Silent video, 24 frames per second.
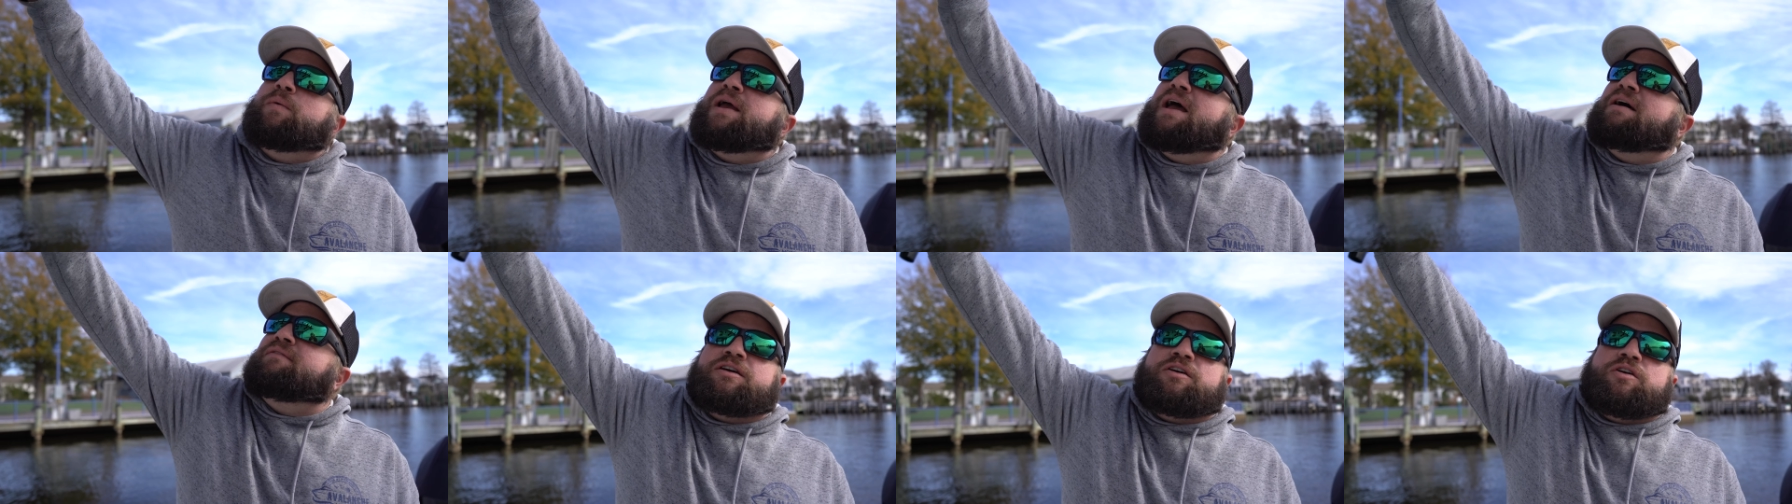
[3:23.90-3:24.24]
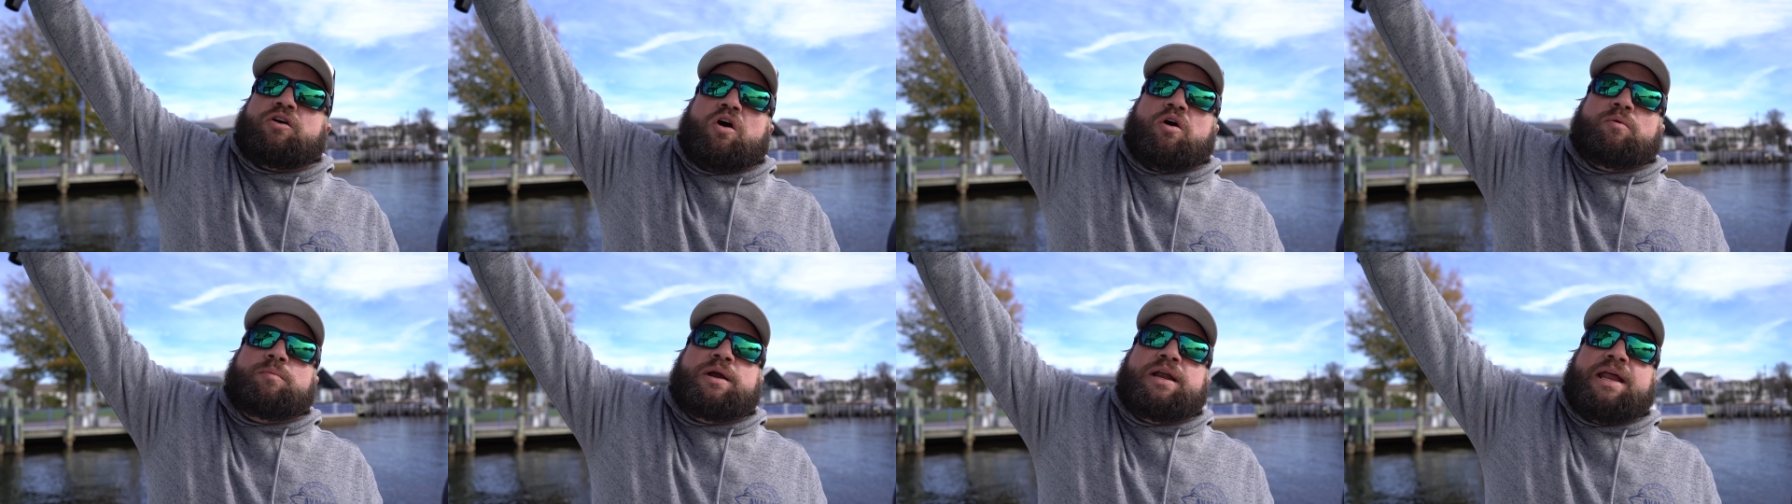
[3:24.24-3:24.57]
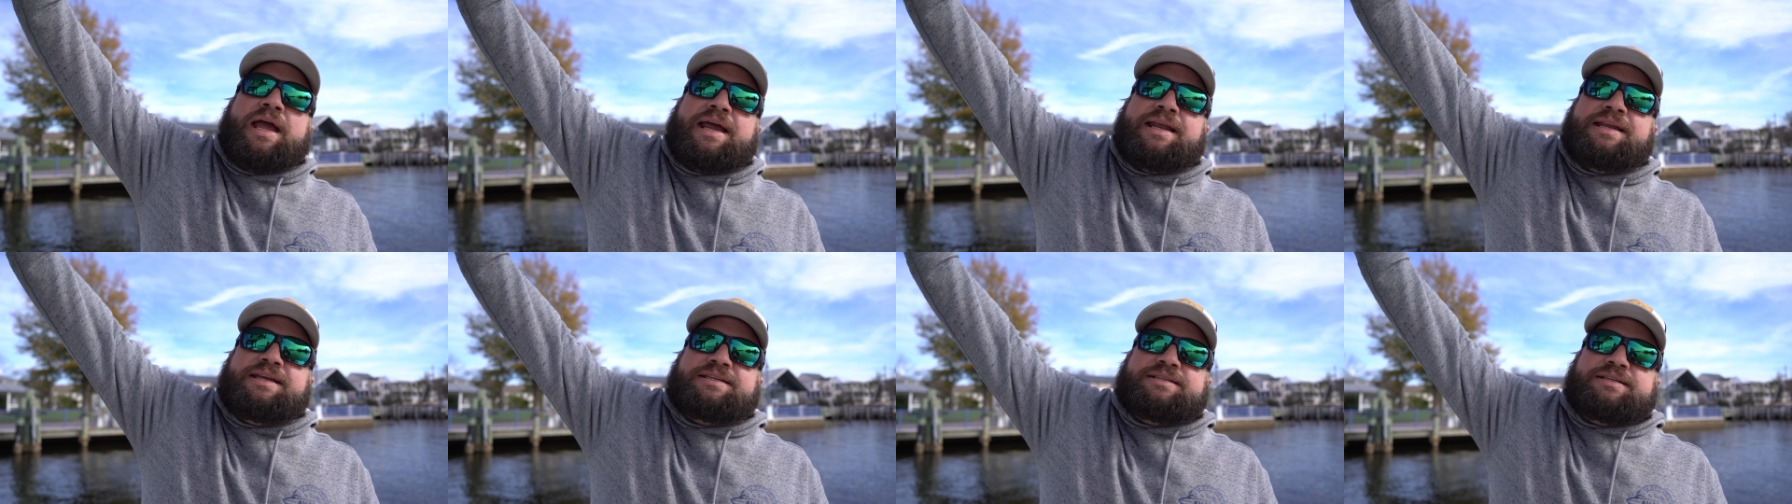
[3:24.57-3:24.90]
we have a Garmin
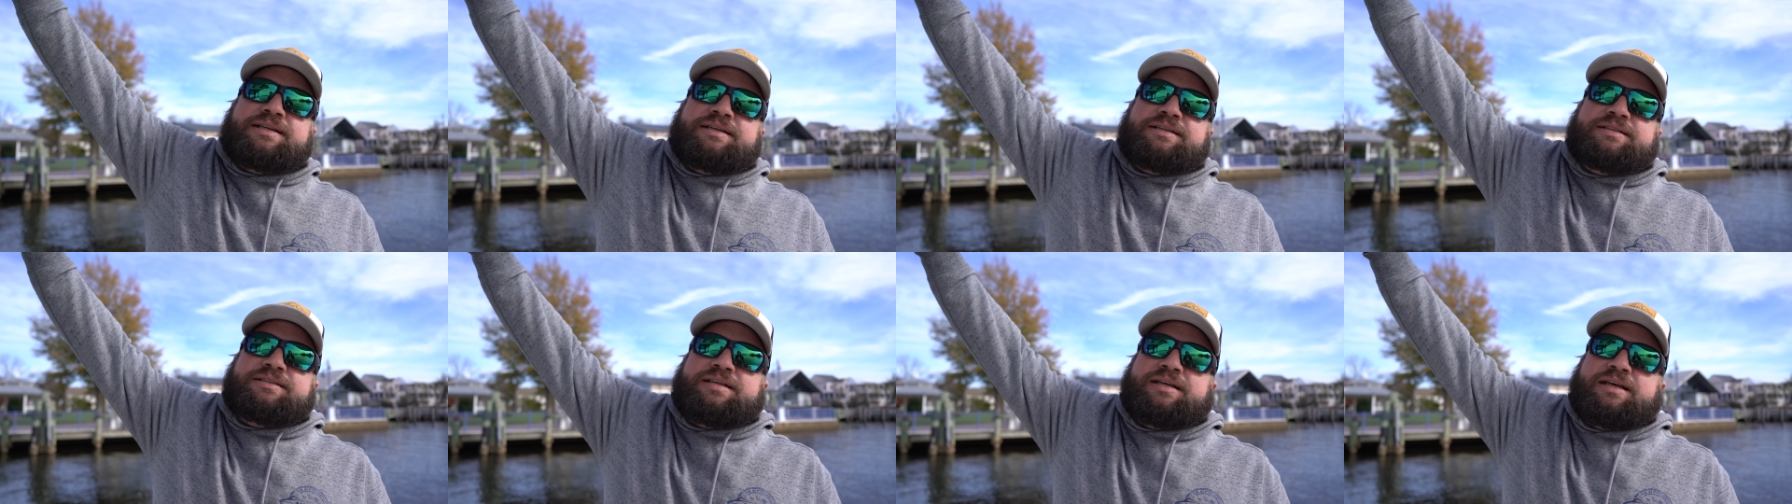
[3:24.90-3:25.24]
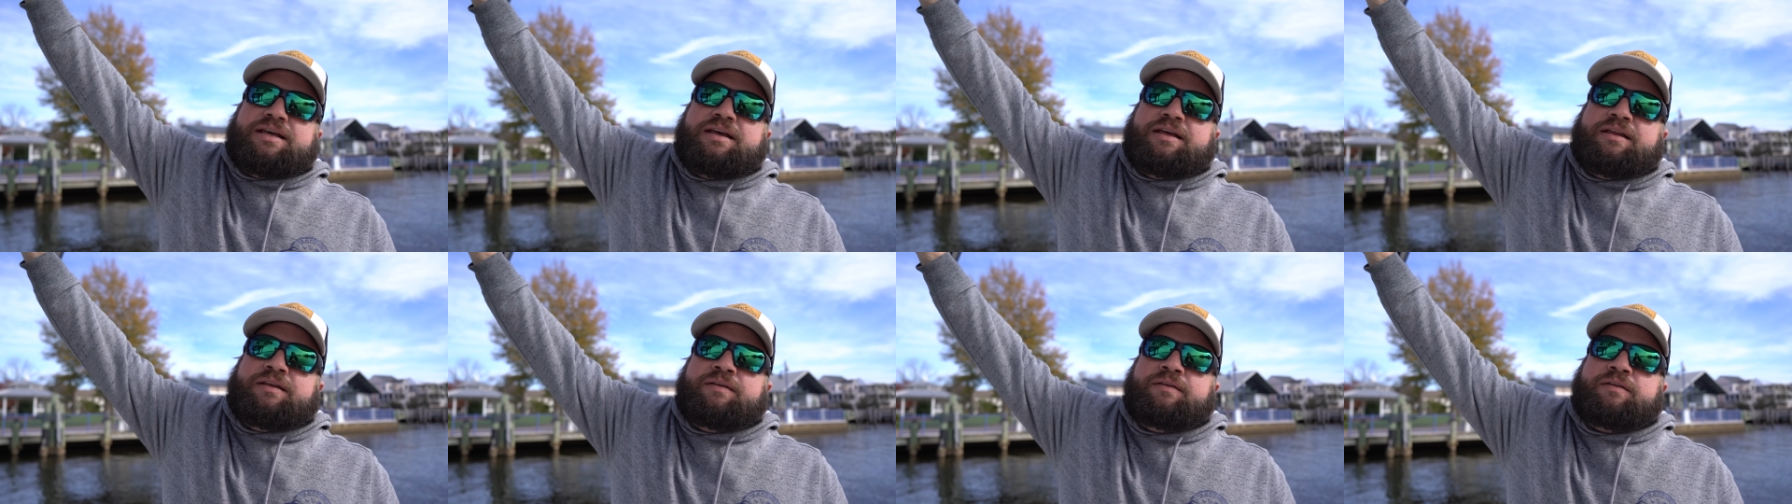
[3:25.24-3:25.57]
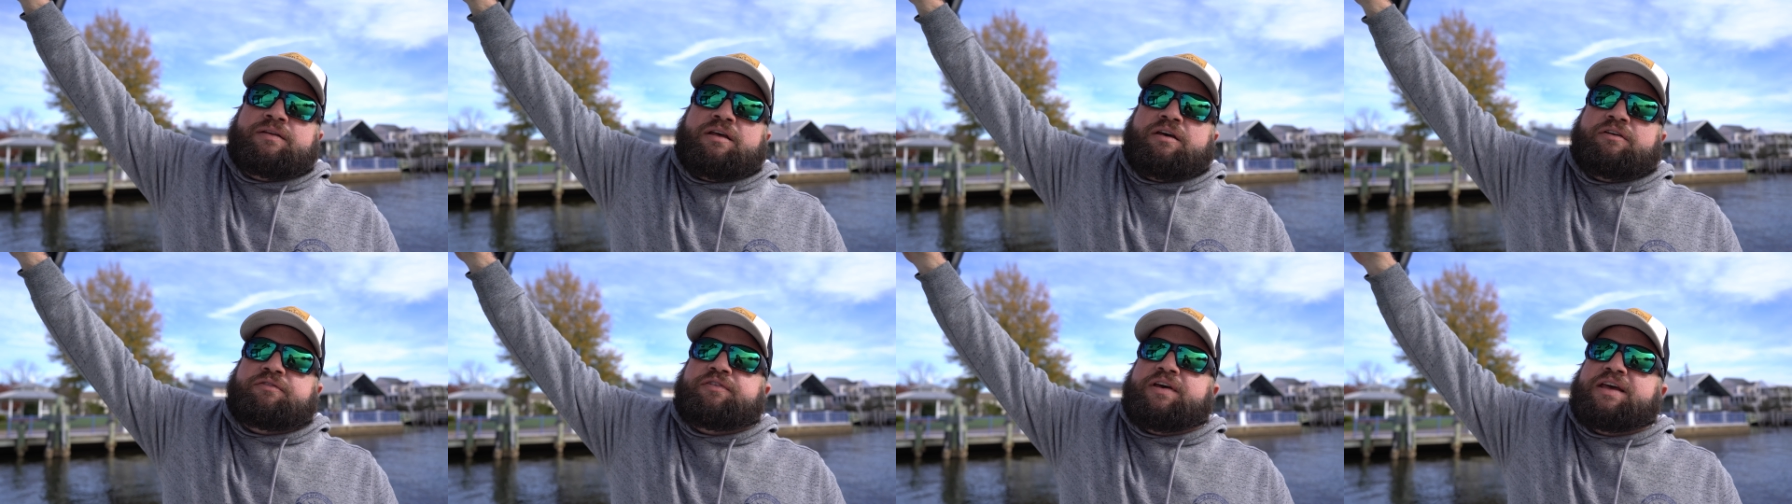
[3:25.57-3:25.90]
8610
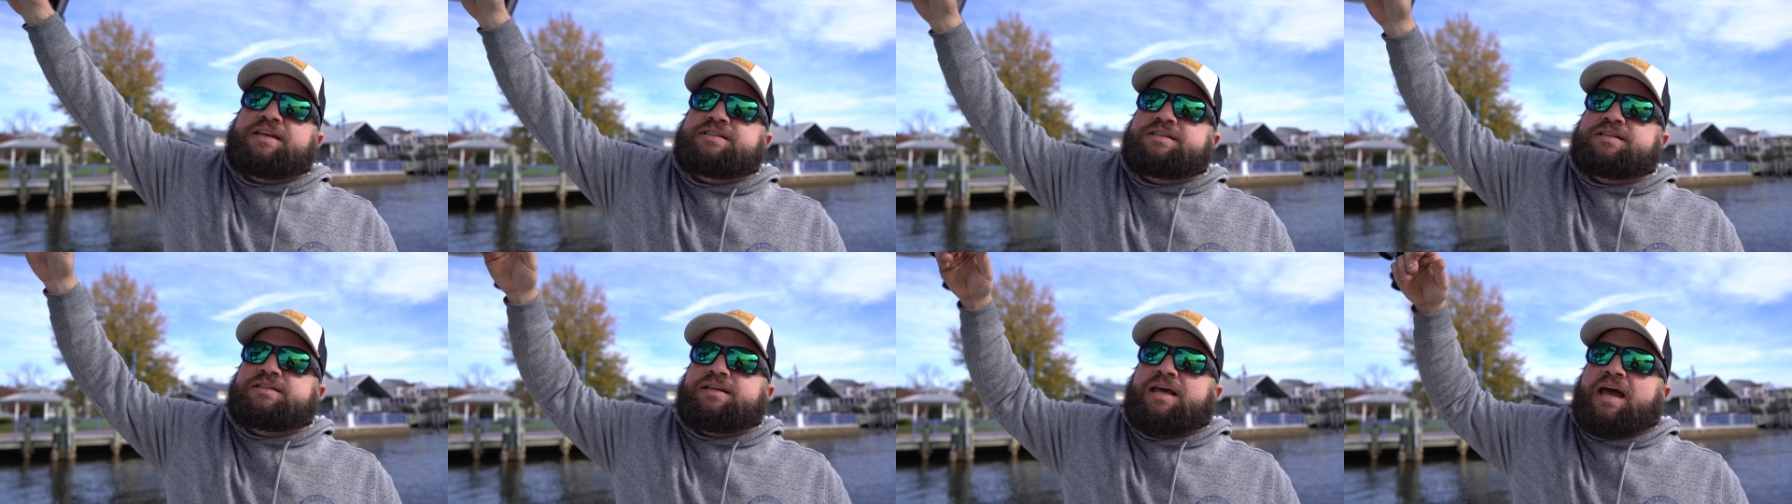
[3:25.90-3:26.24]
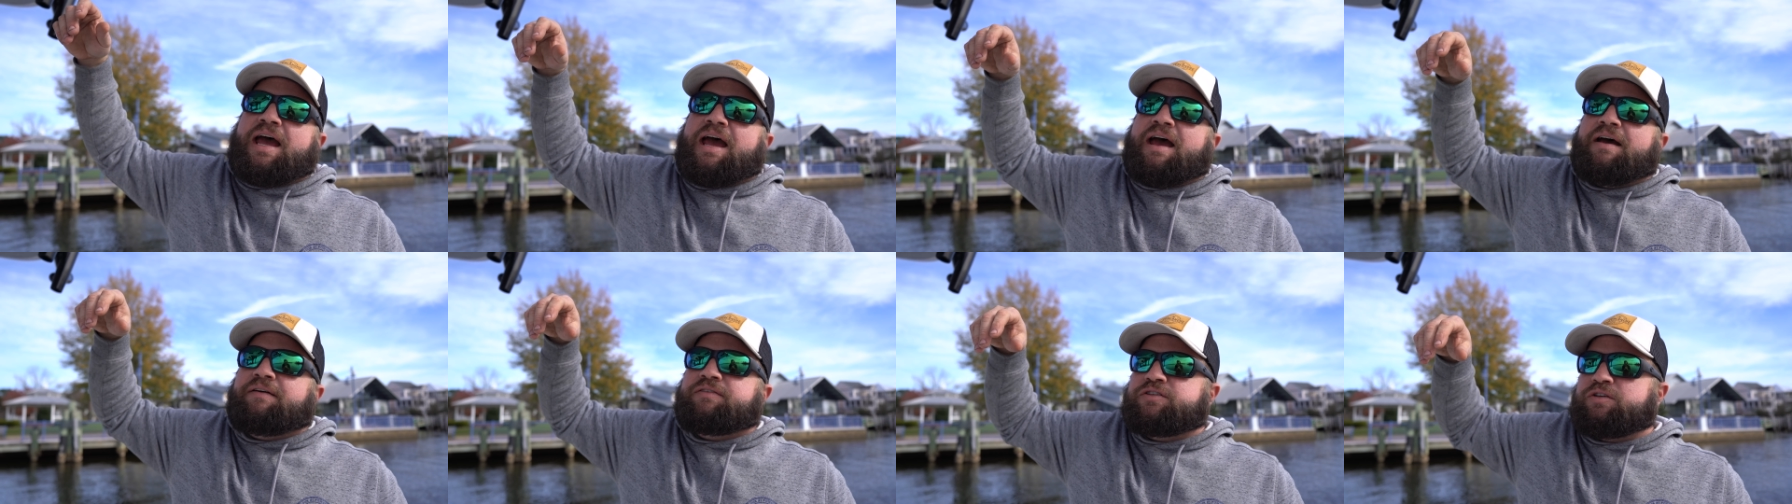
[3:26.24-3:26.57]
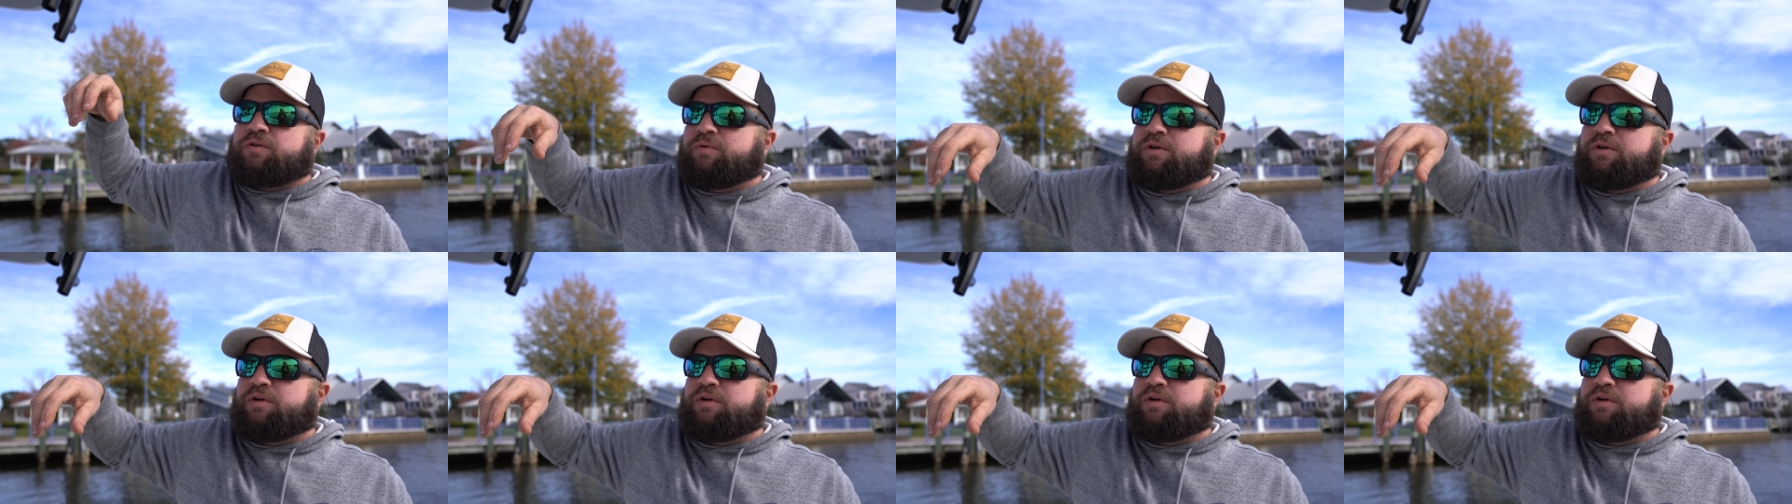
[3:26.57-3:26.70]
that faces aft, so